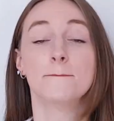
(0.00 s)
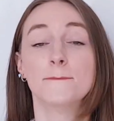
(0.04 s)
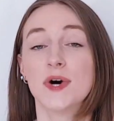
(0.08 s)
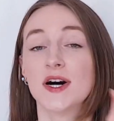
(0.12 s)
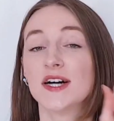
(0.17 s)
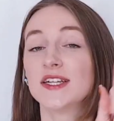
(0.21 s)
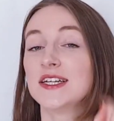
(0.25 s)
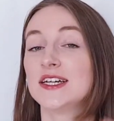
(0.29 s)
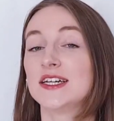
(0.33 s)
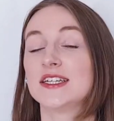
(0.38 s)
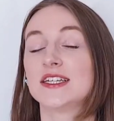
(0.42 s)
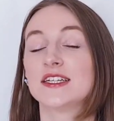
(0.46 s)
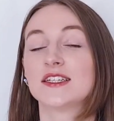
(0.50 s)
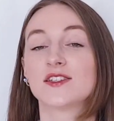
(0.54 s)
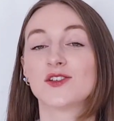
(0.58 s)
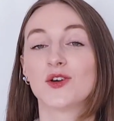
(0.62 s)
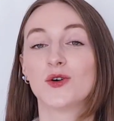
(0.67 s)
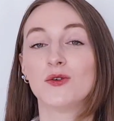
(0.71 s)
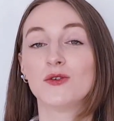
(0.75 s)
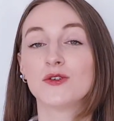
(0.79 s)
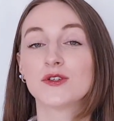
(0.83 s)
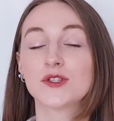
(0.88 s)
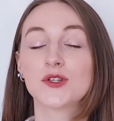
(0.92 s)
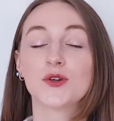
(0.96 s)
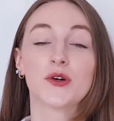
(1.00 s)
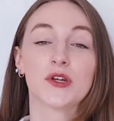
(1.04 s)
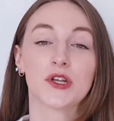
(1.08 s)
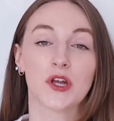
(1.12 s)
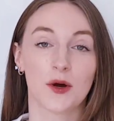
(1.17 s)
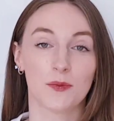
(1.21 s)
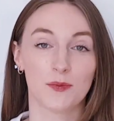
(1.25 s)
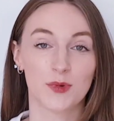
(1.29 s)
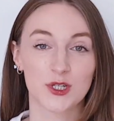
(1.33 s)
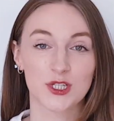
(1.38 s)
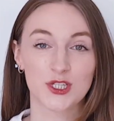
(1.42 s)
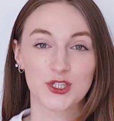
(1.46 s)
but it is also an
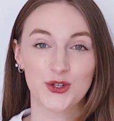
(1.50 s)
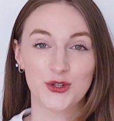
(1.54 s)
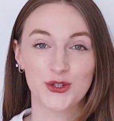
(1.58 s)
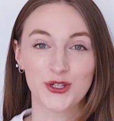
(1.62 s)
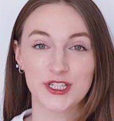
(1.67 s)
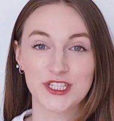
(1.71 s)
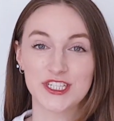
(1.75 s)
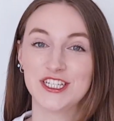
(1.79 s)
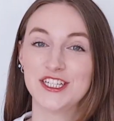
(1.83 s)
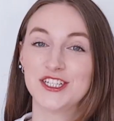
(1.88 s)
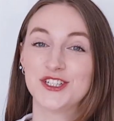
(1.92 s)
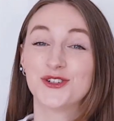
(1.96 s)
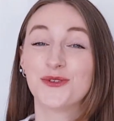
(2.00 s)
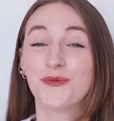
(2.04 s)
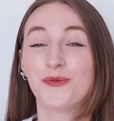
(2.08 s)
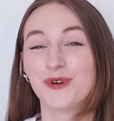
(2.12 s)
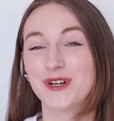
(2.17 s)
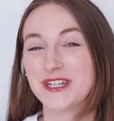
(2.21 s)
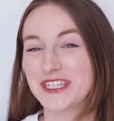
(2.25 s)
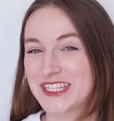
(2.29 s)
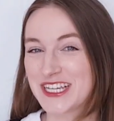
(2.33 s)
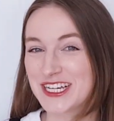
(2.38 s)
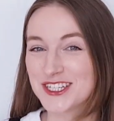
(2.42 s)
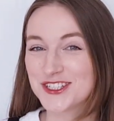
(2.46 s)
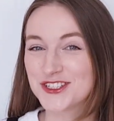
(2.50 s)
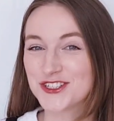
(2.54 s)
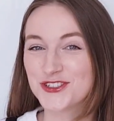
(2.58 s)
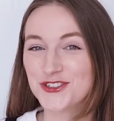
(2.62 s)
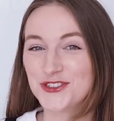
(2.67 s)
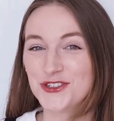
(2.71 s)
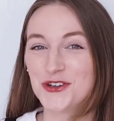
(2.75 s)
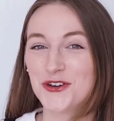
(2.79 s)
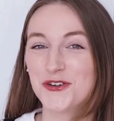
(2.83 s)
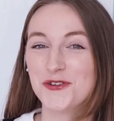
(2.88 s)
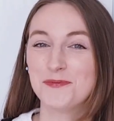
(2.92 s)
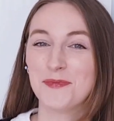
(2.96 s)
opportunity to present to
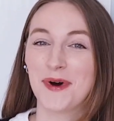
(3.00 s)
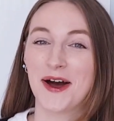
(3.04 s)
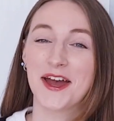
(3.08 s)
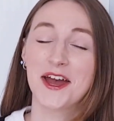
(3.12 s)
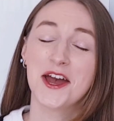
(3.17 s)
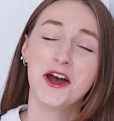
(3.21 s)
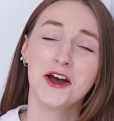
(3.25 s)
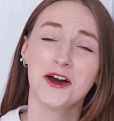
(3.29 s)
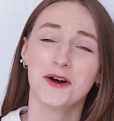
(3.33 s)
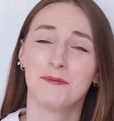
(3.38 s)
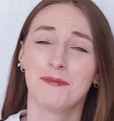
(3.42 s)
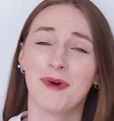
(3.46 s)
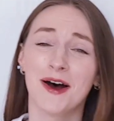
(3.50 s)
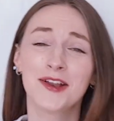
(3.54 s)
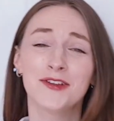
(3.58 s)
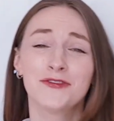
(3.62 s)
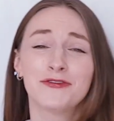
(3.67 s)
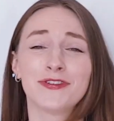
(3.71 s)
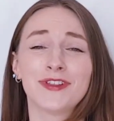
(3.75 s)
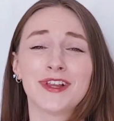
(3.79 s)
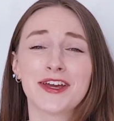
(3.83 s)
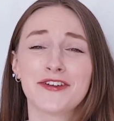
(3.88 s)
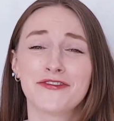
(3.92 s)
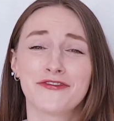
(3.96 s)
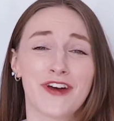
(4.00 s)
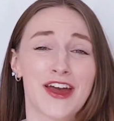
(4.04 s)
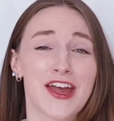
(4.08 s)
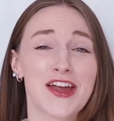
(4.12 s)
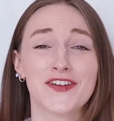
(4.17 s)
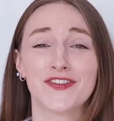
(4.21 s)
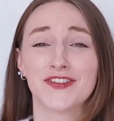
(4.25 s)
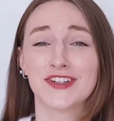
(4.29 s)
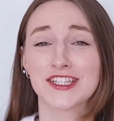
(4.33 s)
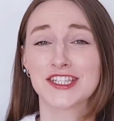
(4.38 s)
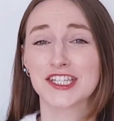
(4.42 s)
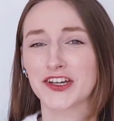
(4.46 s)
you my monthly
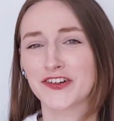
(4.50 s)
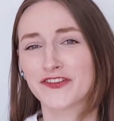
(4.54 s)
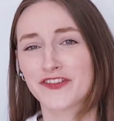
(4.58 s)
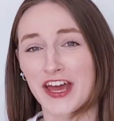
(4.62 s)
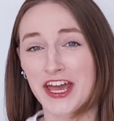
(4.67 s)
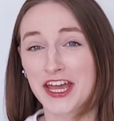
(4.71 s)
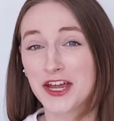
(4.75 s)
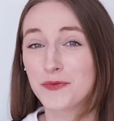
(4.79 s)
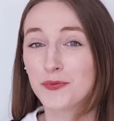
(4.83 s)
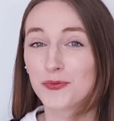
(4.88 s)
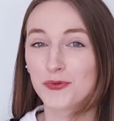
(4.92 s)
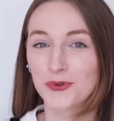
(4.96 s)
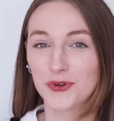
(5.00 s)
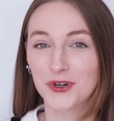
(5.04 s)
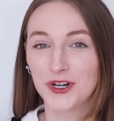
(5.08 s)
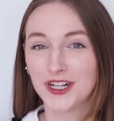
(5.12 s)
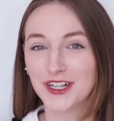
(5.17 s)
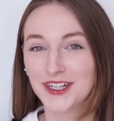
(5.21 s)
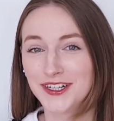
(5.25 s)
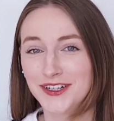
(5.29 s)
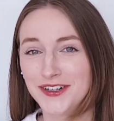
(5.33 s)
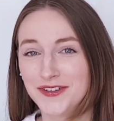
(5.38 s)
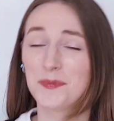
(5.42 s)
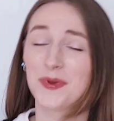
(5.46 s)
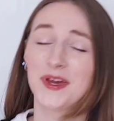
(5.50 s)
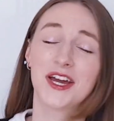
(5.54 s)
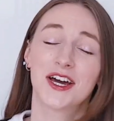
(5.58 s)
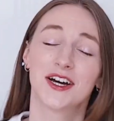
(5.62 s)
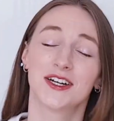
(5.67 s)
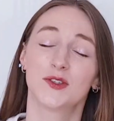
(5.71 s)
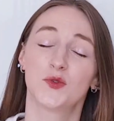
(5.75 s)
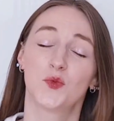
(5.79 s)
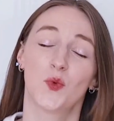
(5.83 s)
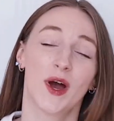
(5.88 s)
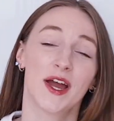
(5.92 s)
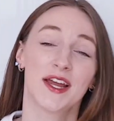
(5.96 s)
favorites of April,
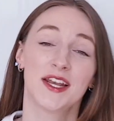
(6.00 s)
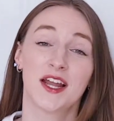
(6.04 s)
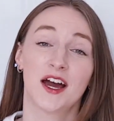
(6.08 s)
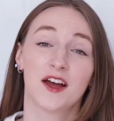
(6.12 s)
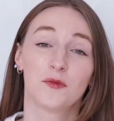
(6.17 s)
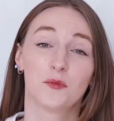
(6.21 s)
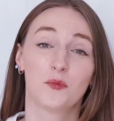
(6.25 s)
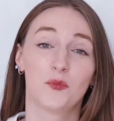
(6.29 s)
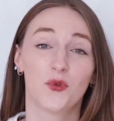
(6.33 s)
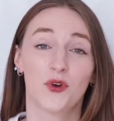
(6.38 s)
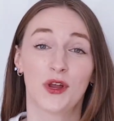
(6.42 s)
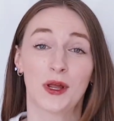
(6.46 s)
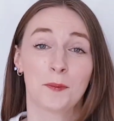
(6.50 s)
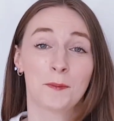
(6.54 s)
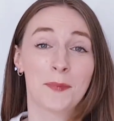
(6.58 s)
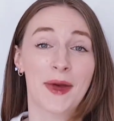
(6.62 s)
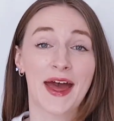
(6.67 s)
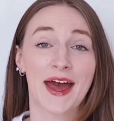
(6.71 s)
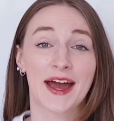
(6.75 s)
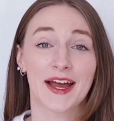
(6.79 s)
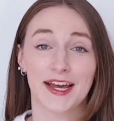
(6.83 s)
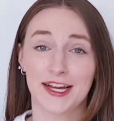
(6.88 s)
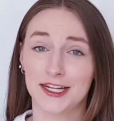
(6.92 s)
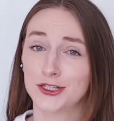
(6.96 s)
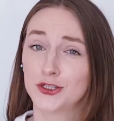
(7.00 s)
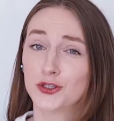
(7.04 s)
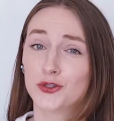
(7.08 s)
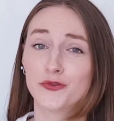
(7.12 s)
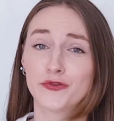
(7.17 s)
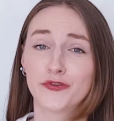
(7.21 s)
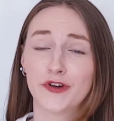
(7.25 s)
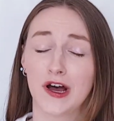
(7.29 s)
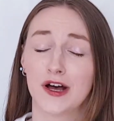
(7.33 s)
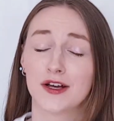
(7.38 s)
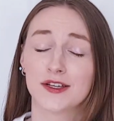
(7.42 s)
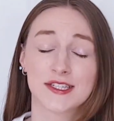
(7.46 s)
because why not bring back a
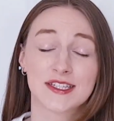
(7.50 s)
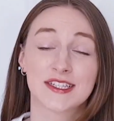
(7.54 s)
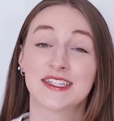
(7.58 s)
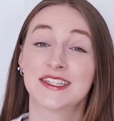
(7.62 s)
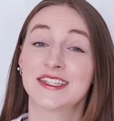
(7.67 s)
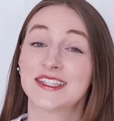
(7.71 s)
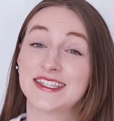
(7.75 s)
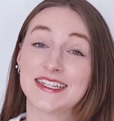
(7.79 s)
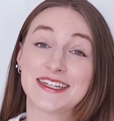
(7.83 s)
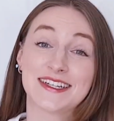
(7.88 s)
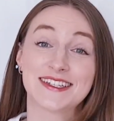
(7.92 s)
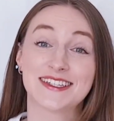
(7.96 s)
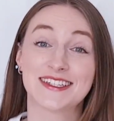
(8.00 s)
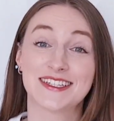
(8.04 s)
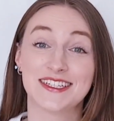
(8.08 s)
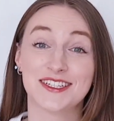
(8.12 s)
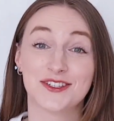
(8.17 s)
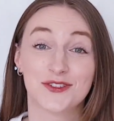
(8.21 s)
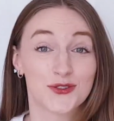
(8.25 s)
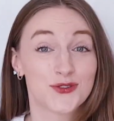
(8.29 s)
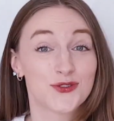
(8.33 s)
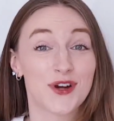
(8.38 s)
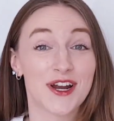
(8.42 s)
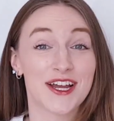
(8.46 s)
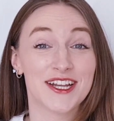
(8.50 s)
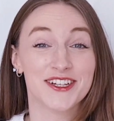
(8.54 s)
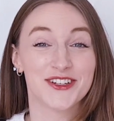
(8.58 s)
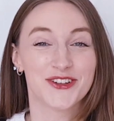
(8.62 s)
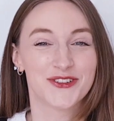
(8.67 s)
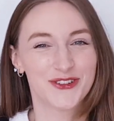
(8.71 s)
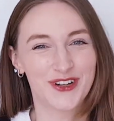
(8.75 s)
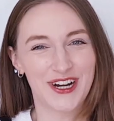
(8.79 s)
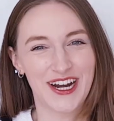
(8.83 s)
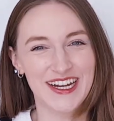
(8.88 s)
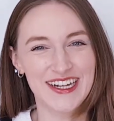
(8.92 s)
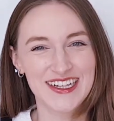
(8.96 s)
2016
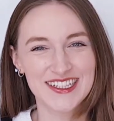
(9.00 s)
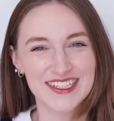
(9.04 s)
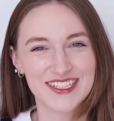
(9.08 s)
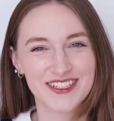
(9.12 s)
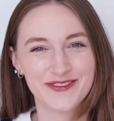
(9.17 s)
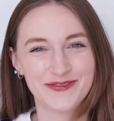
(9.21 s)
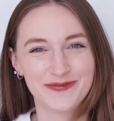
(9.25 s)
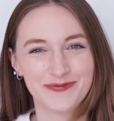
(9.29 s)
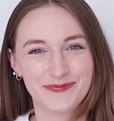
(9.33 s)
trend, right?